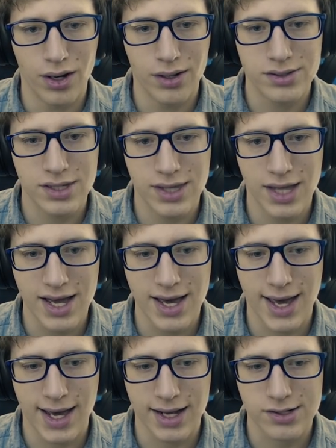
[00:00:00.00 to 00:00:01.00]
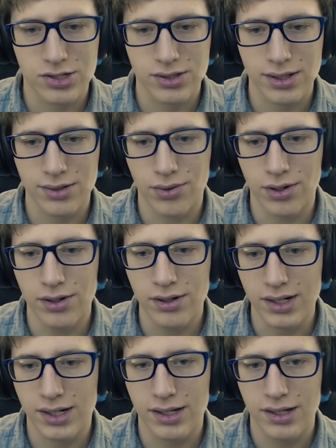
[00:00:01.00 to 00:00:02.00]
Did that actually
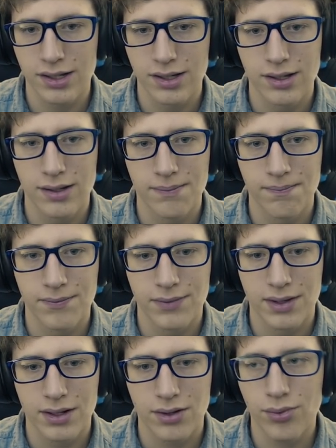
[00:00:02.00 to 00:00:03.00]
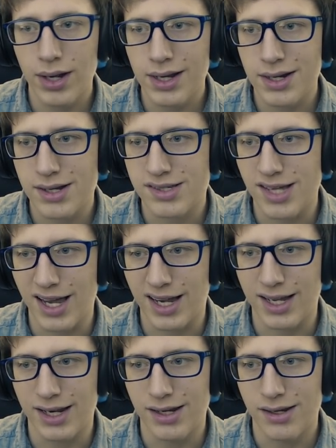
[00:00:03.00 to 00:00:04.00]
work? Wait a
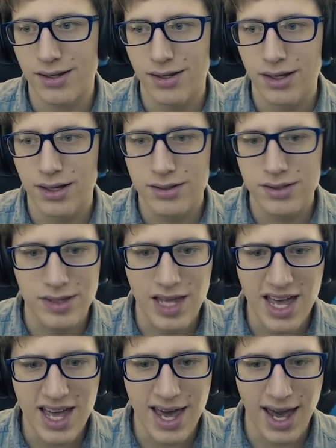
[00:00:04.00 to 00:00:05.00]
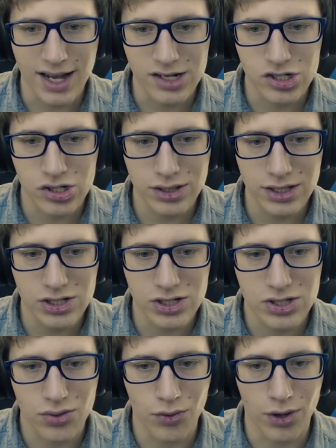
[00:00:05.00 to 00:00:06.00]
second. Did that actually
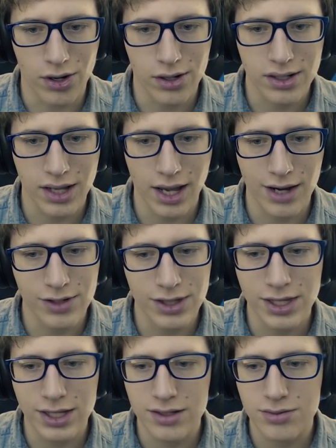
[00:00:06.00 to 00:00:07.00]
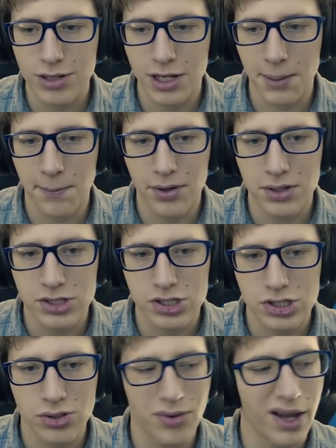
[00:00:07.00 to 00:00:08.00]
just work? Everything is being
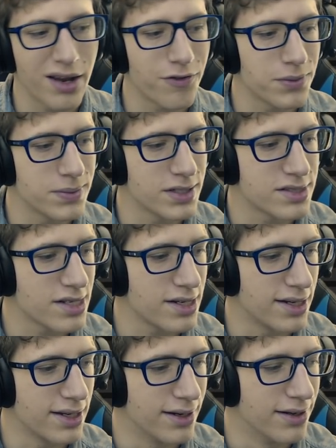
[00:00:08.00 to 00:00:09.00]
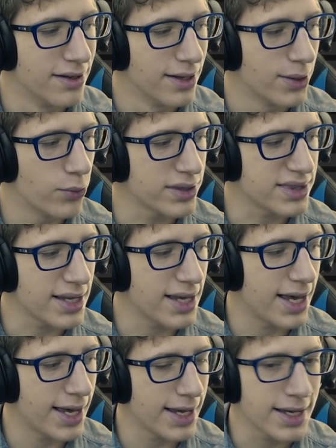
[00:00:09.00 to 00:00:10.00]
pushed away from the sun. What the
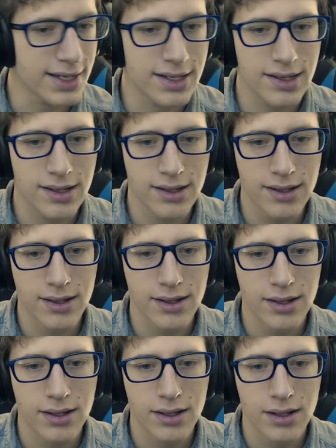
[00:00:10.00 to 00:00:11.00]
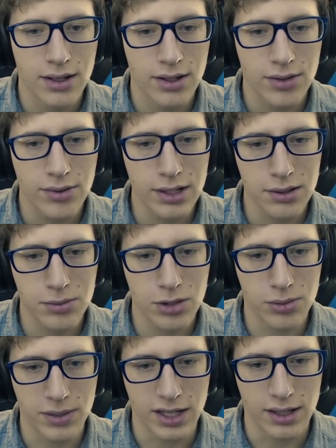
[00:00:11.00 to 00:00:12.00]
heck? Wait a
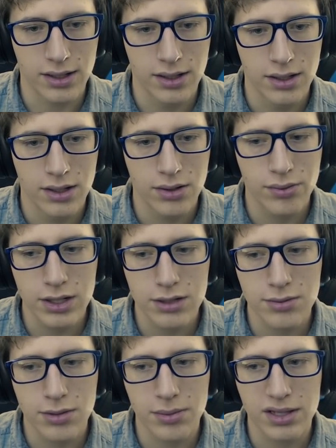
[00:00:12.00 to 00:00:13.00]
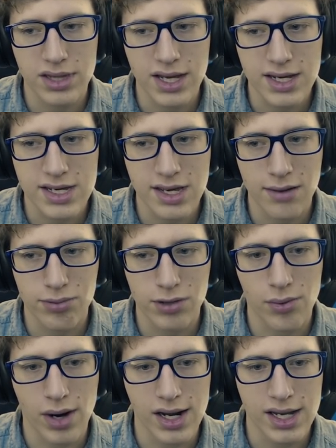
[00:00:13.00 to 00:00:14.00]
moment. Wait a moment. That can't be
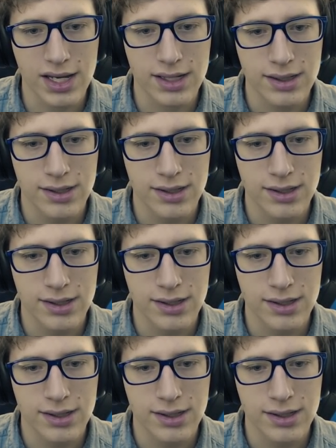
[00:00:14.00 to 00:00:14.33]
right.